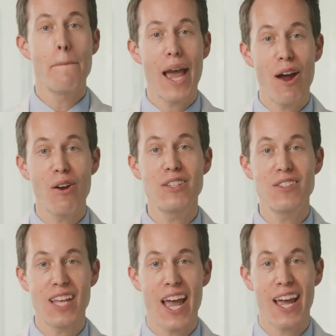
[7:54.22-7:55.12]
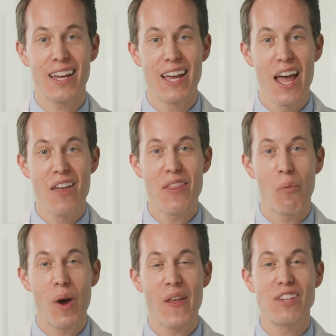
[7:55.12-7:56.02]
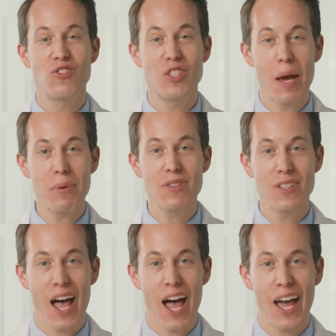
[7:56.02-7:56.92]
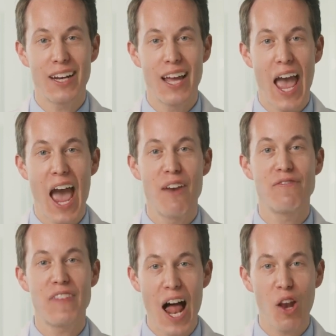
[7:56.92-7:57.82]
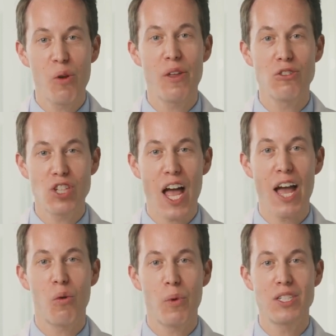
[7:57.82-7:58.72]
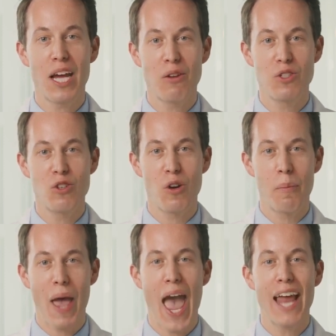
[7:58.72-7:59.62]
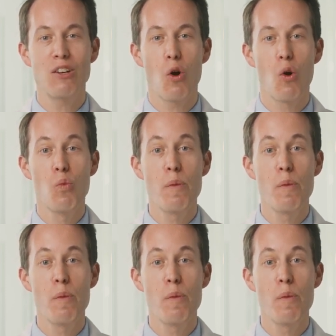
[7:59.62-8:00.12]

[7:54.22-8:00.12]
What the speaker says: Parents say that when they step aside and follow their child with Down syndrome and